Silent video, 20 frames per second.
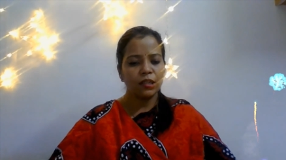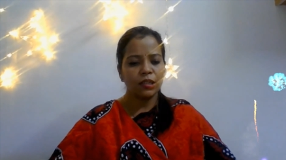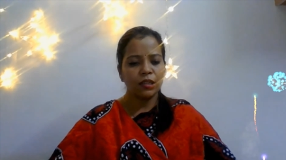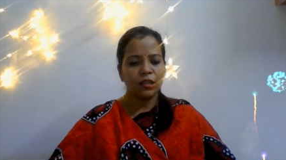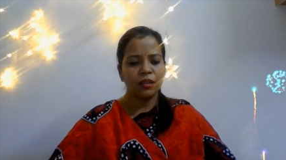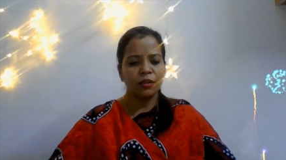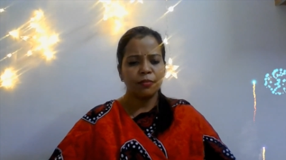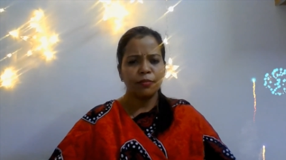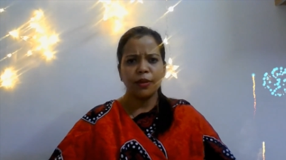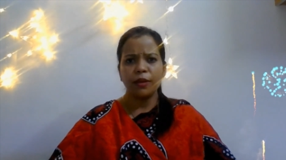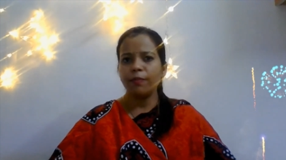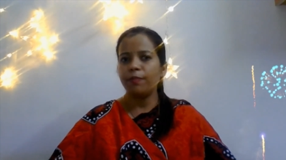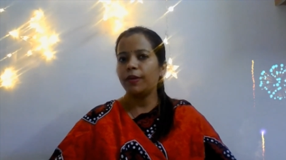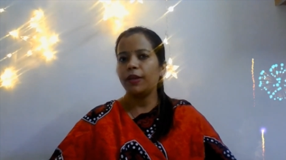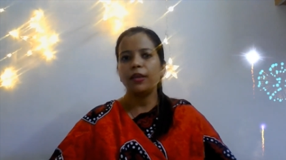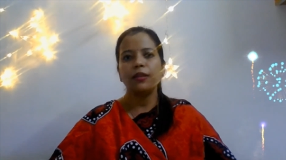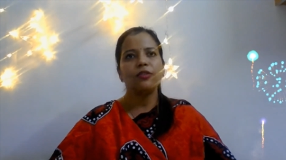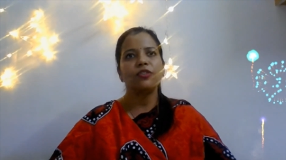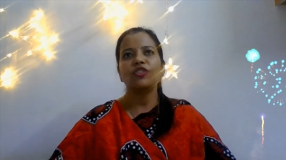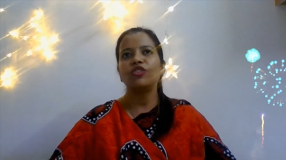maybe
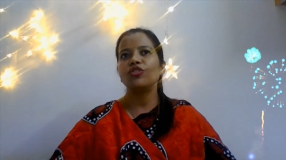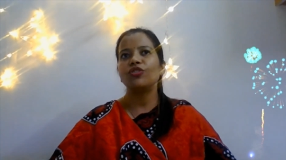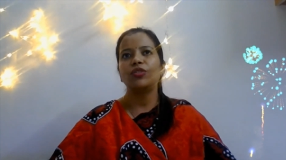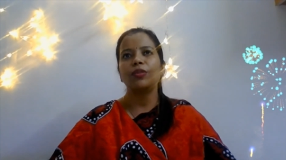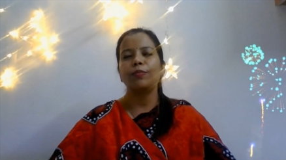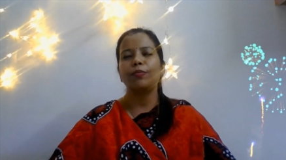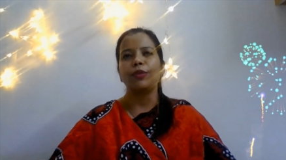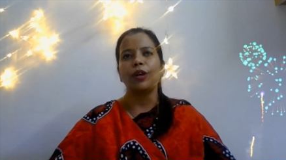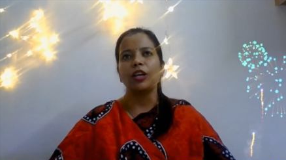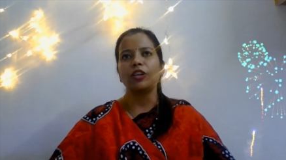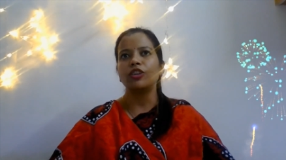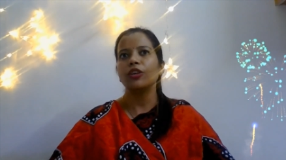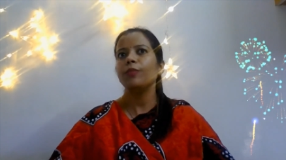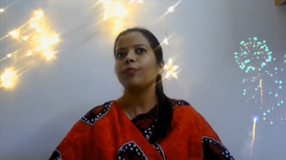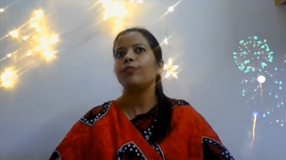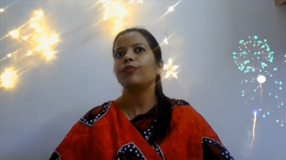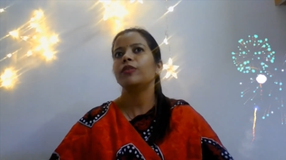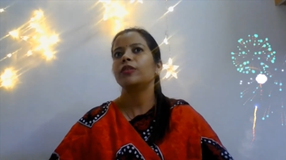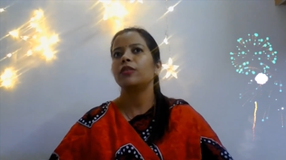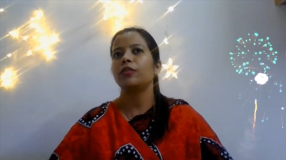just a brush up with
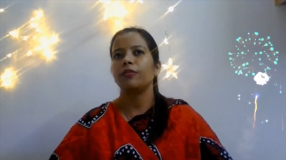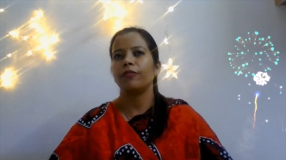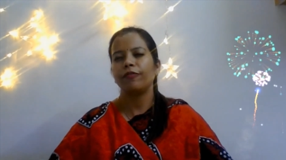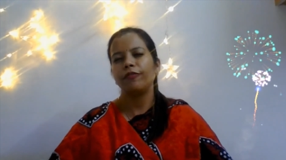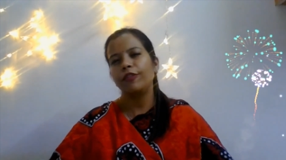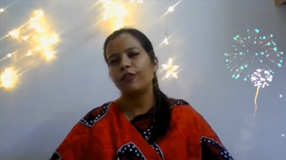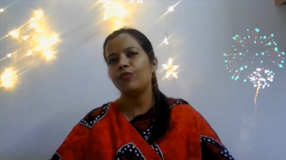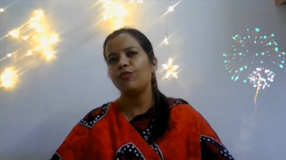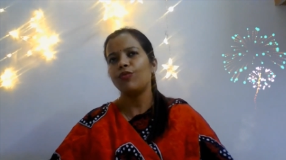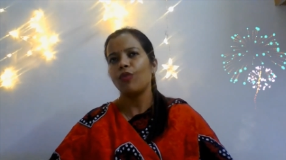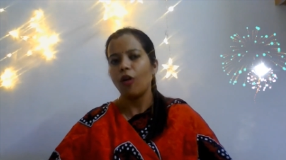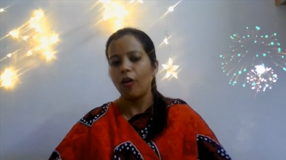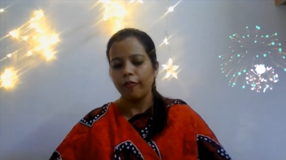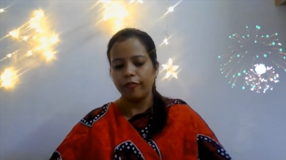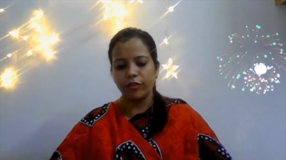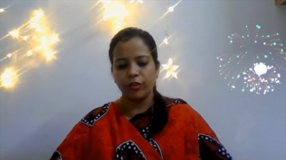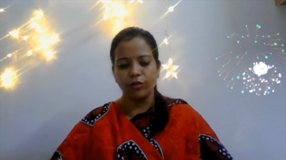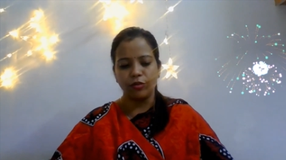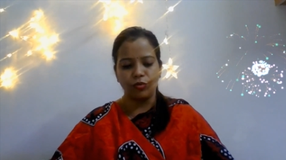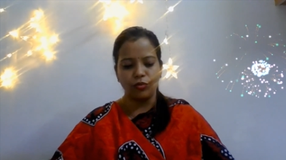few of the
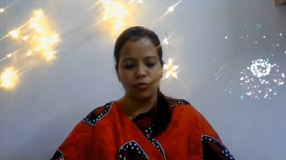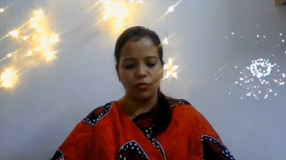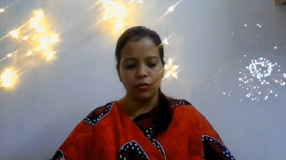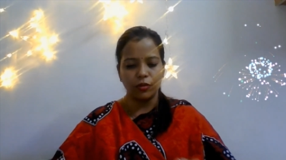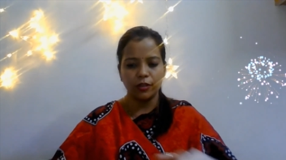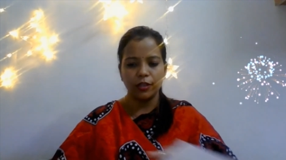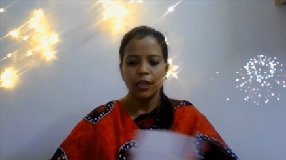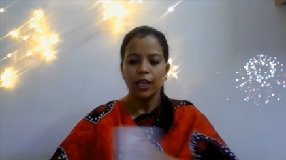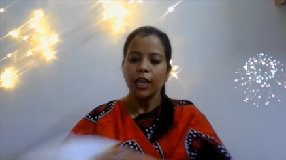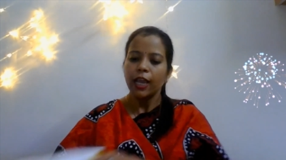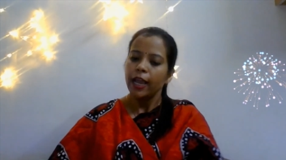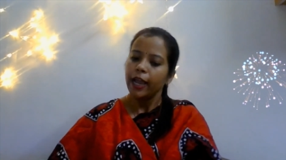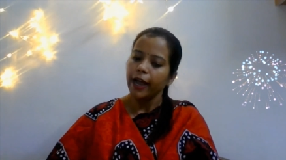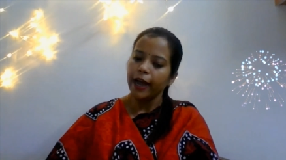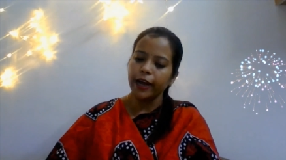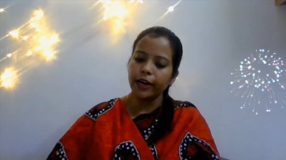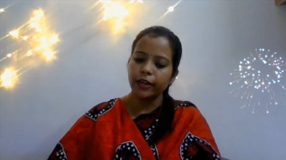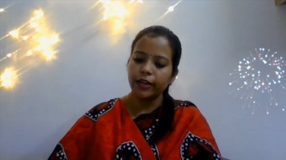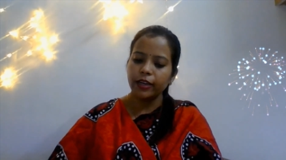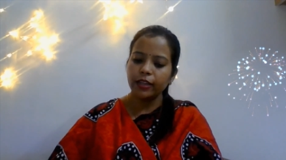rules.
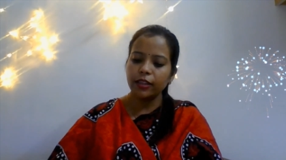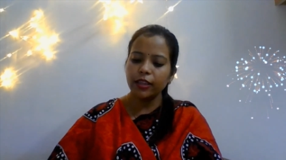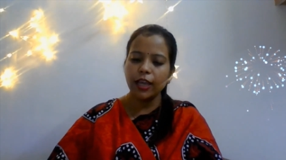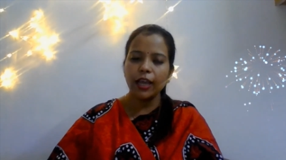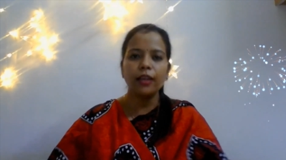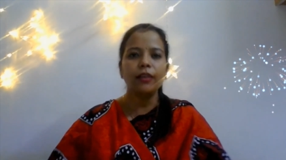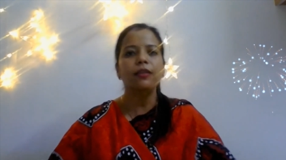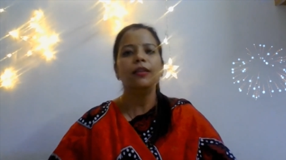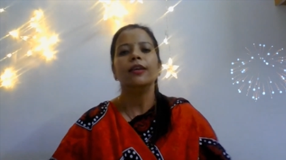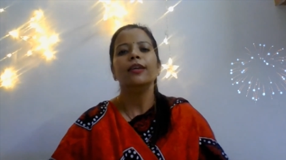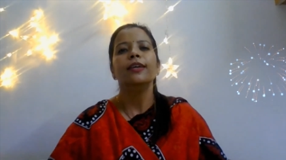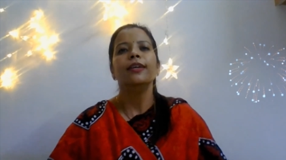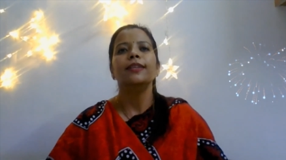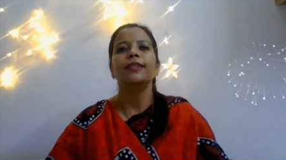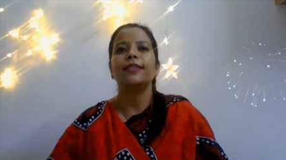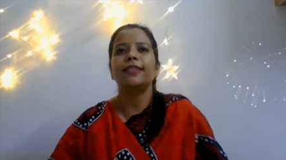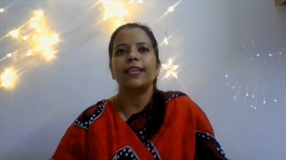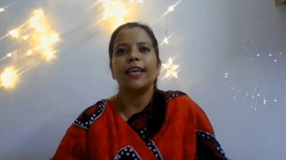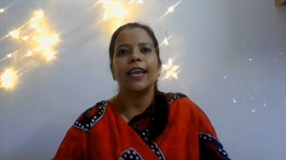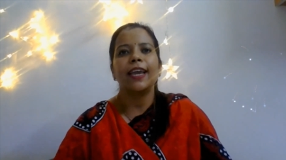Until then,
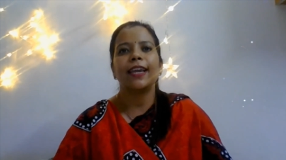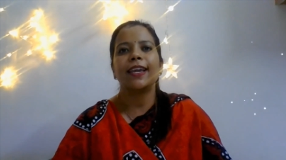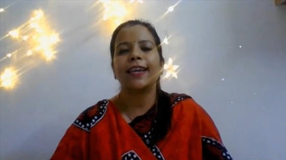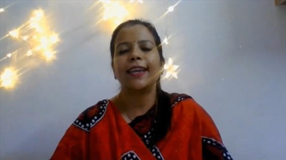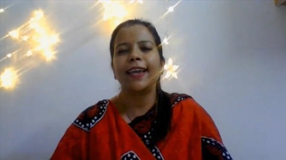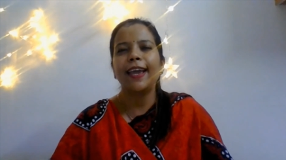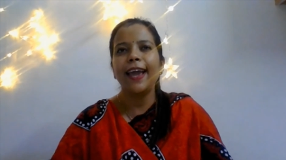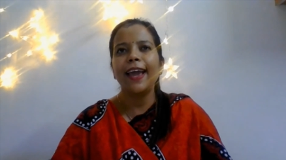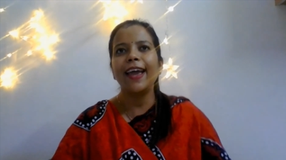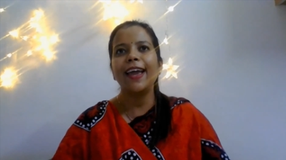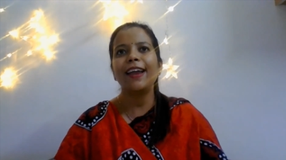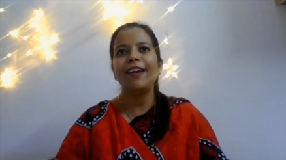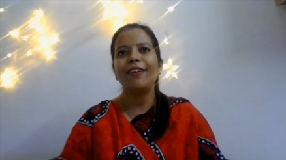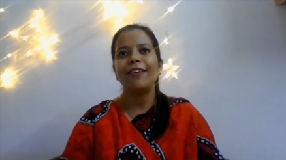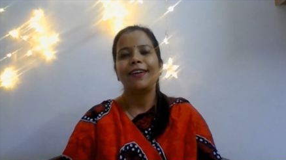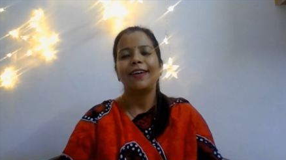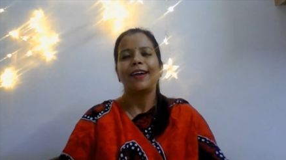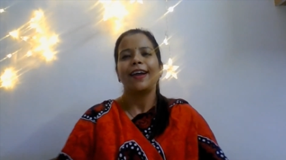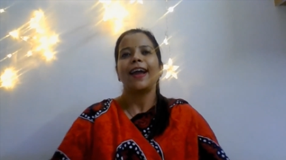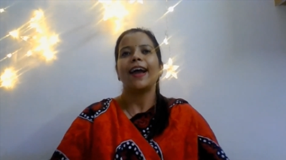take care
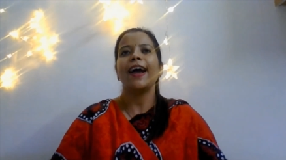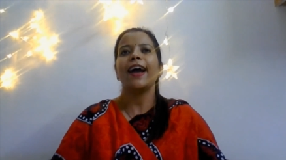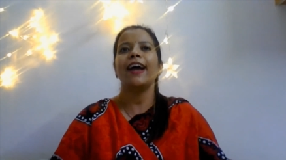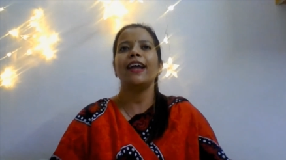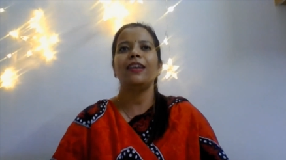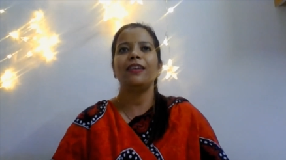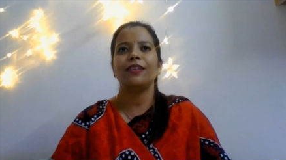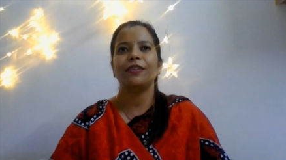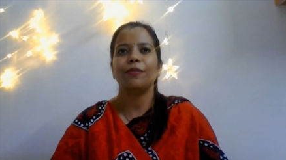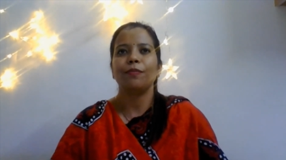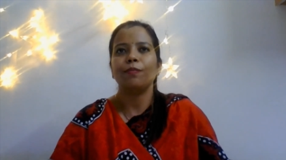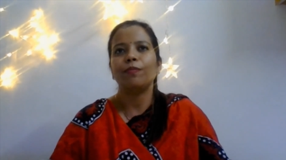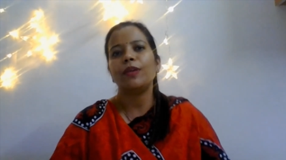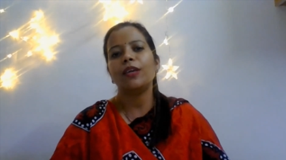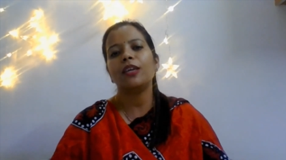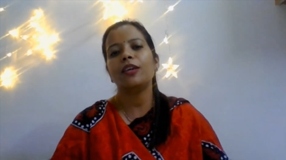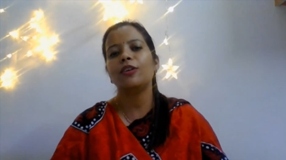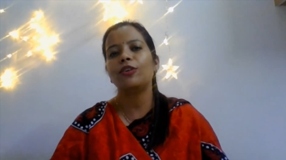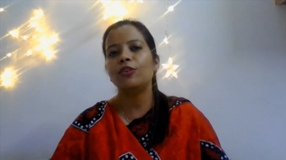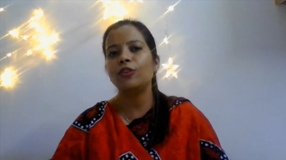and be
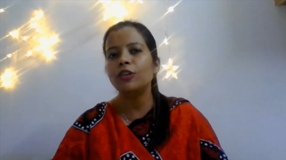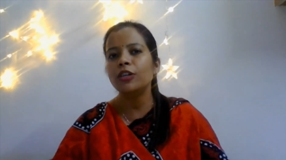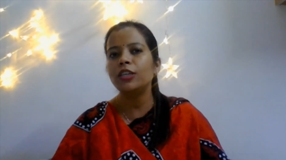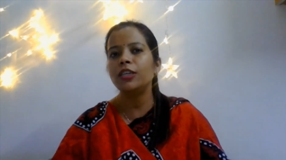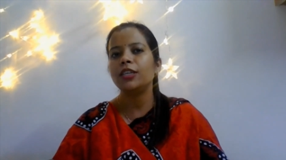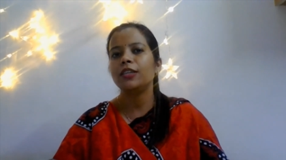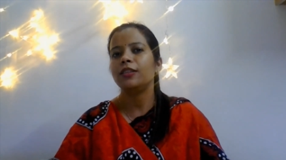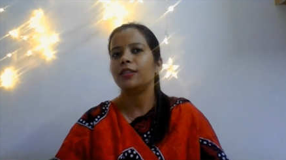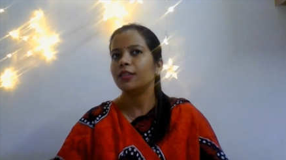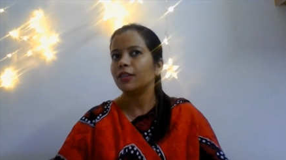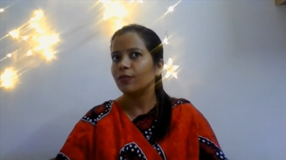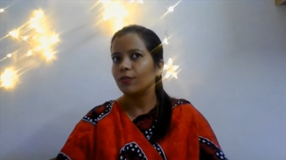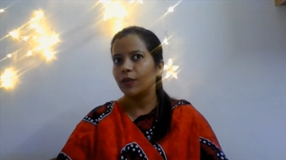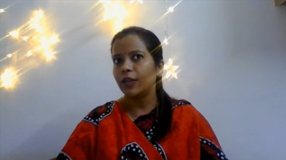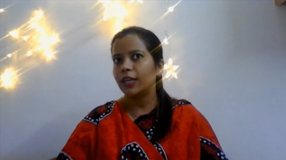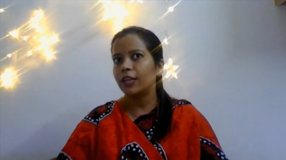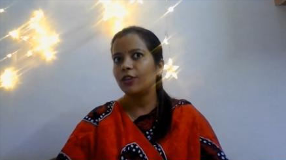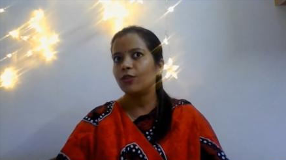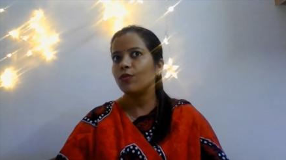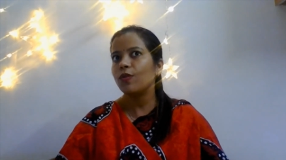good the way
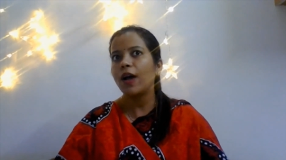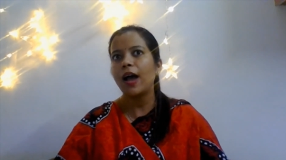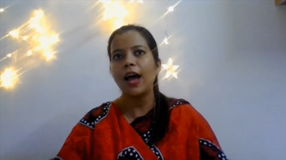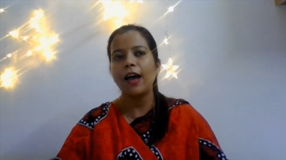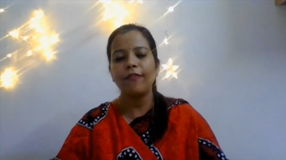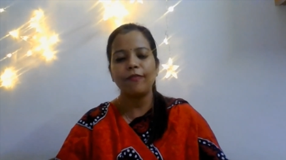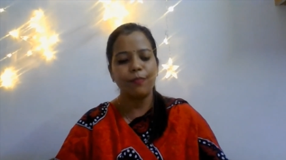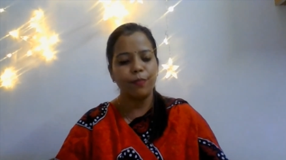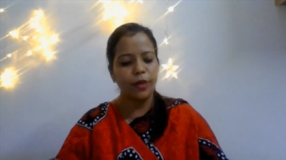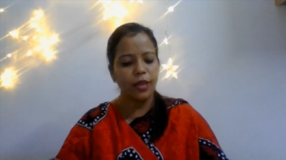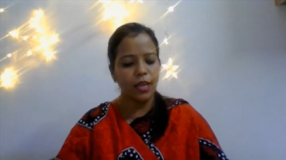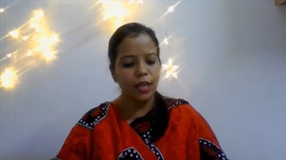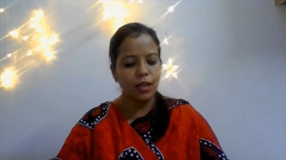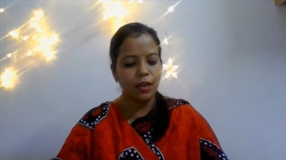you have been.